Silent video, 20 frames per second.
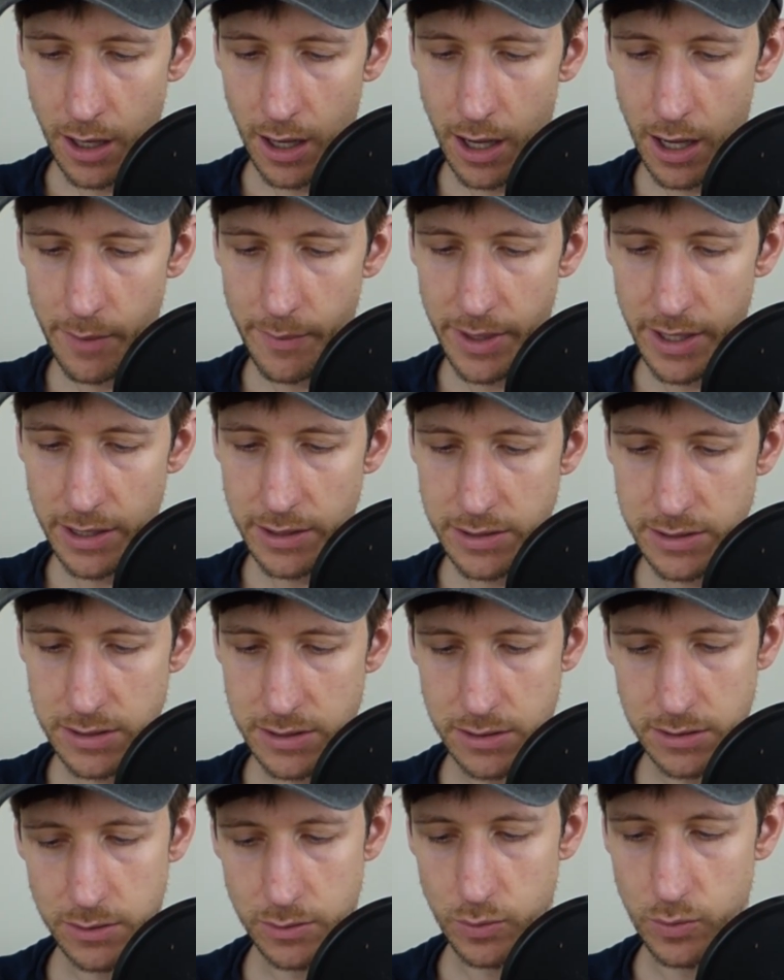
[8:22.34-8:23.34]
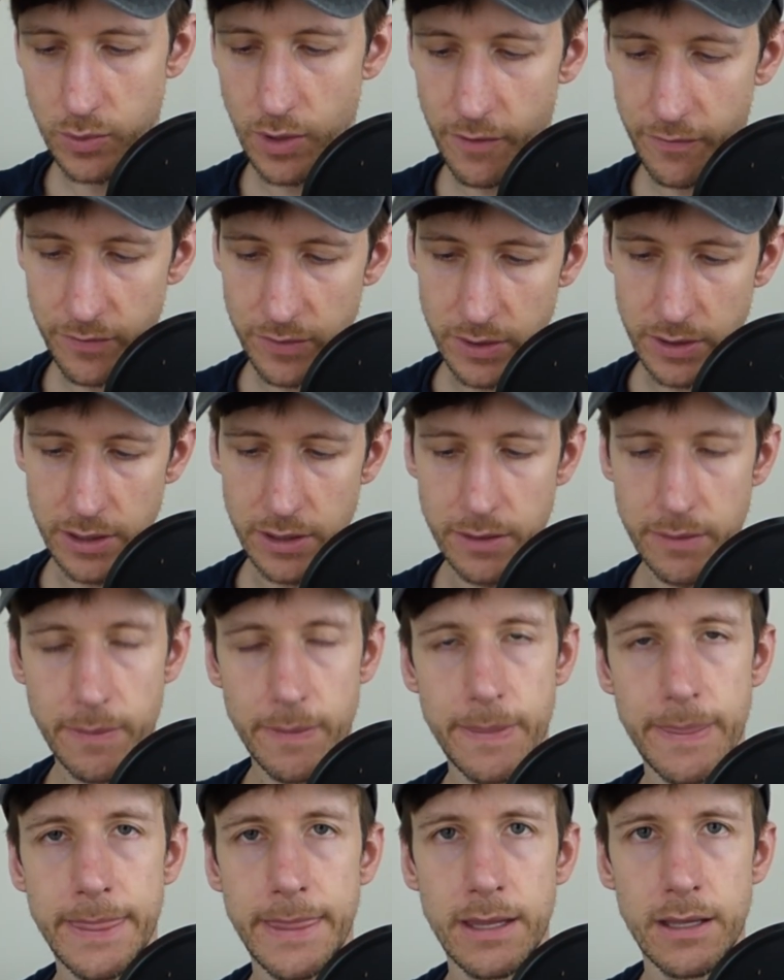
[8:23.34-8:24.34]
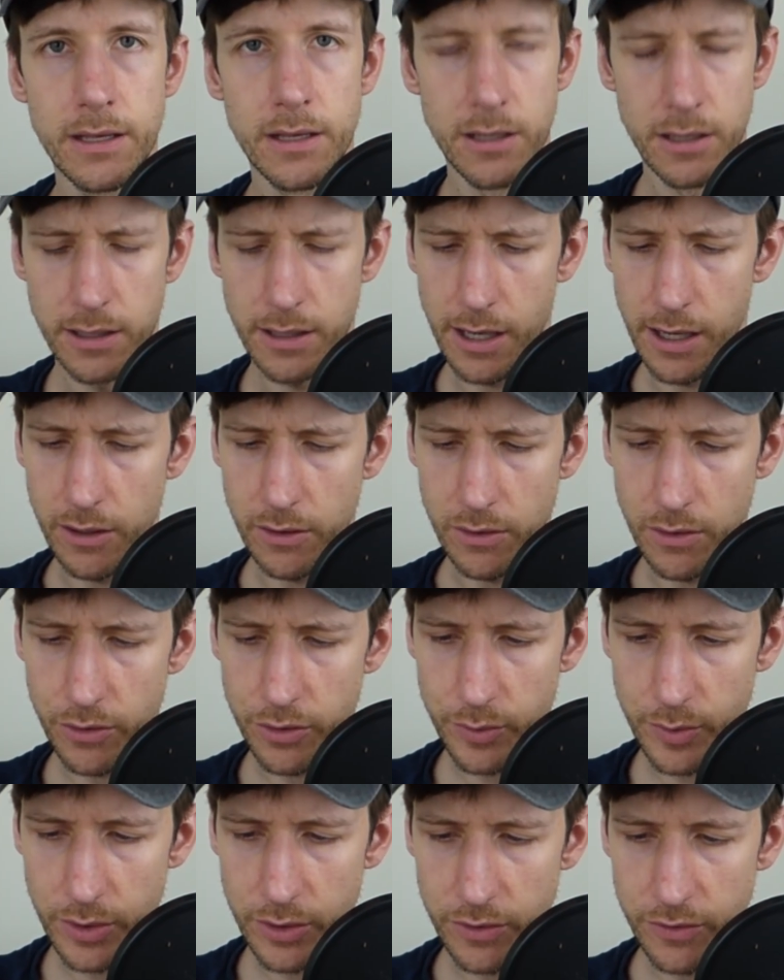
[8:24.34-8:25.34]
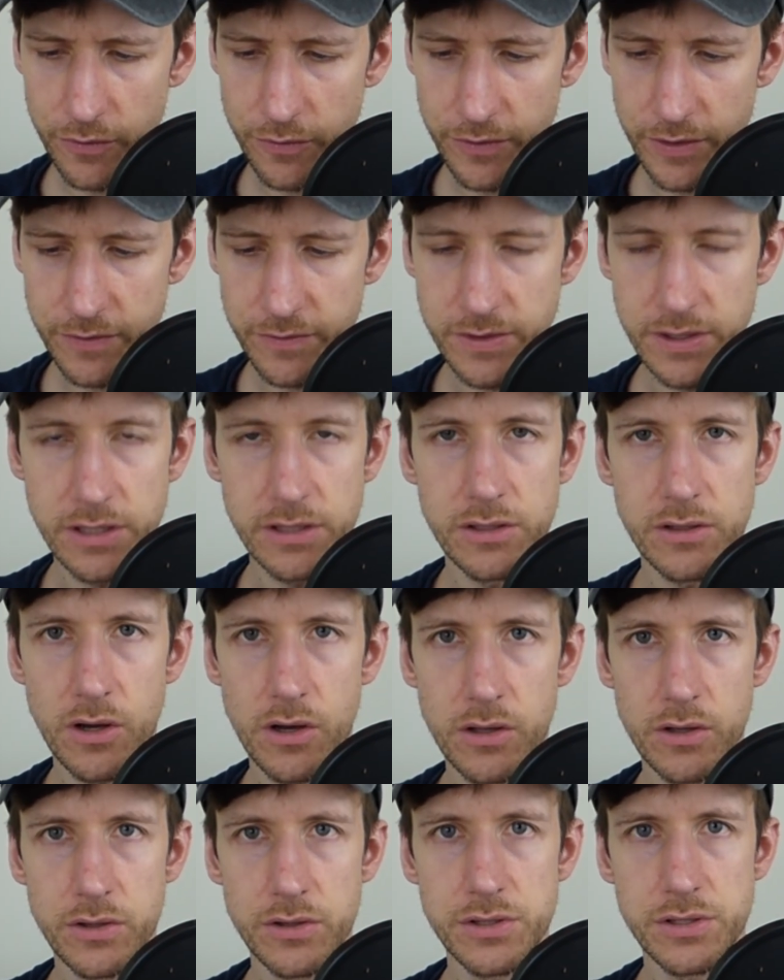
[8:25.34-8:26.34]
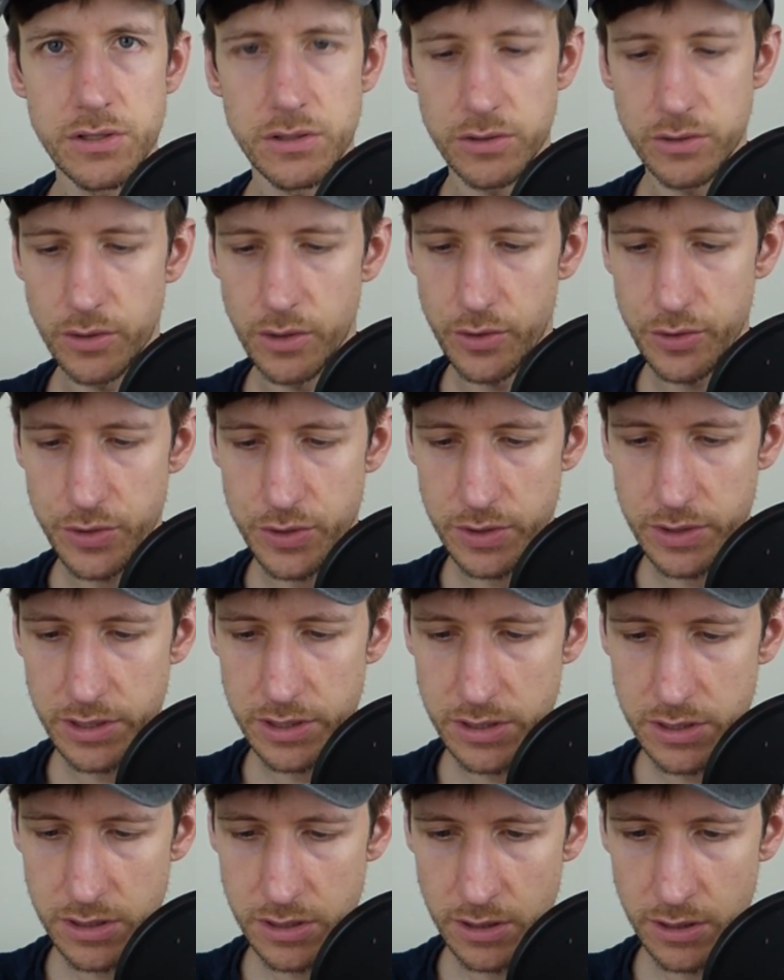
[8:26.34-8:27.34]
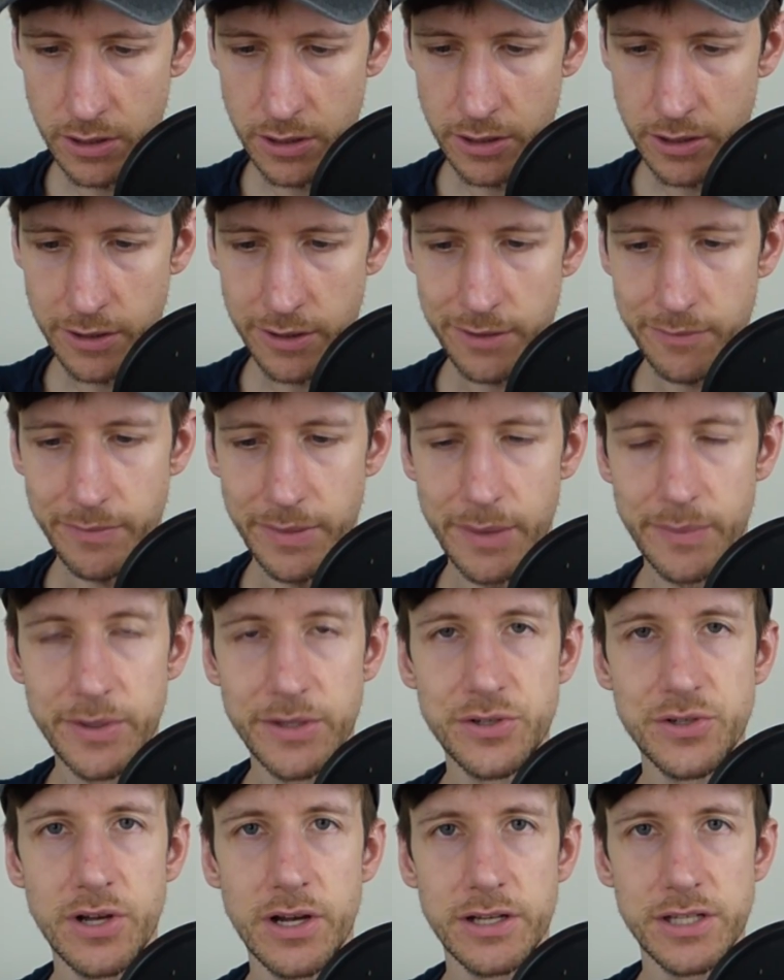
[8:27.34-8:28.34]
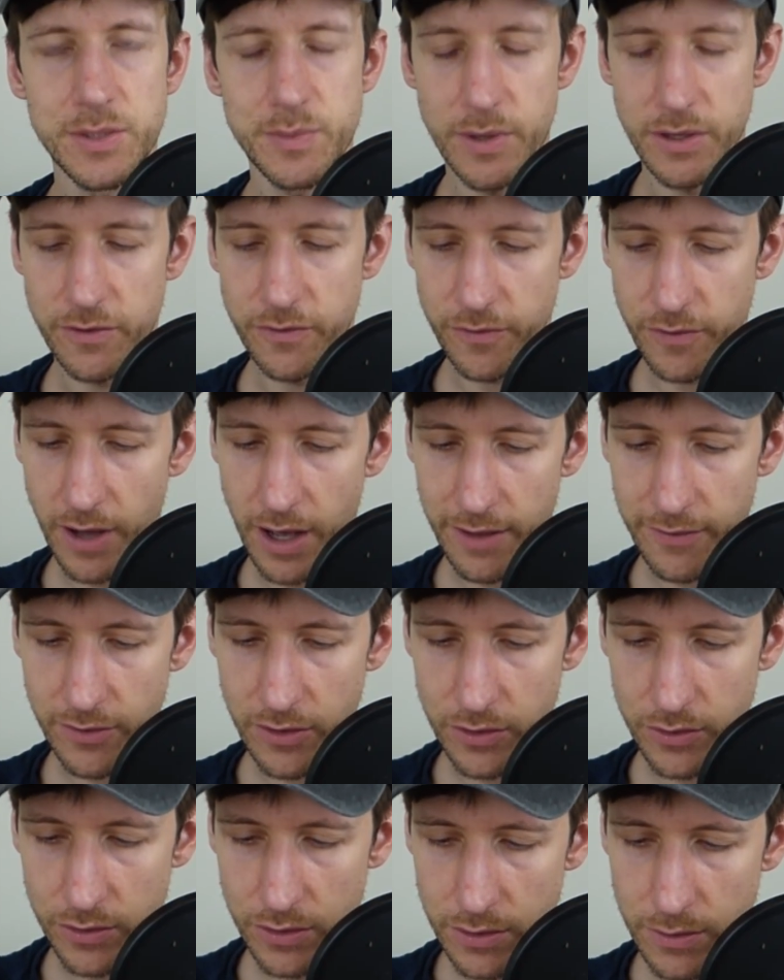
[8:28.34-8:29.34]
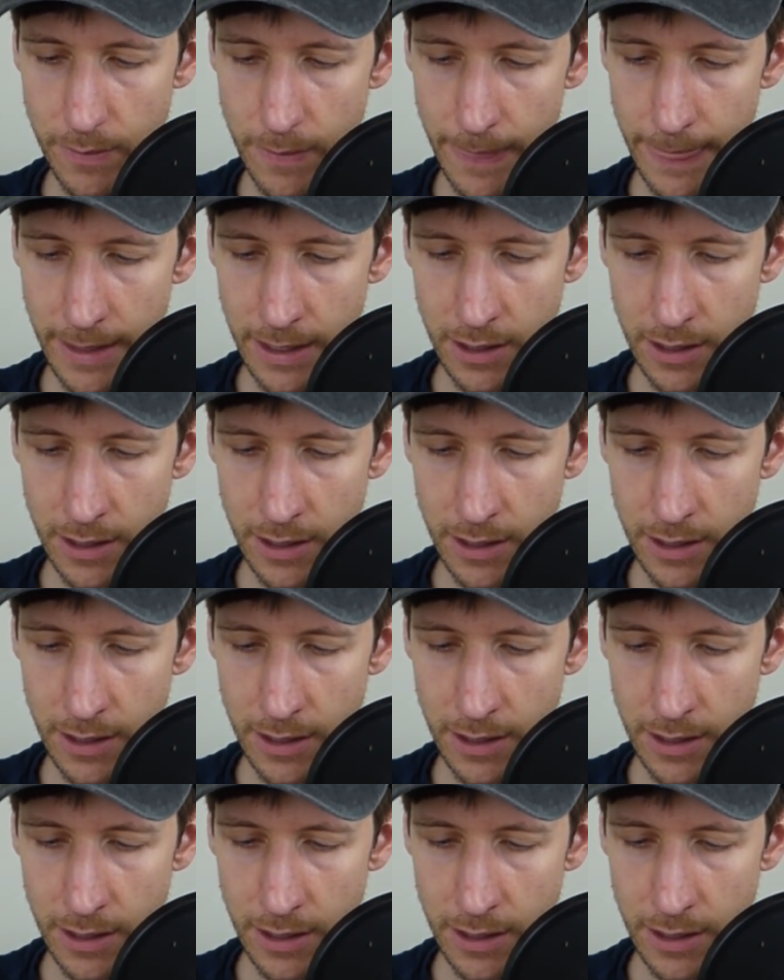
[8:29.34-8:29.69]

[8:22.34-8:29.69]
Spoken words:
I'm at roughly, I don't know, $315 on groceries. Maybe try and spend $500.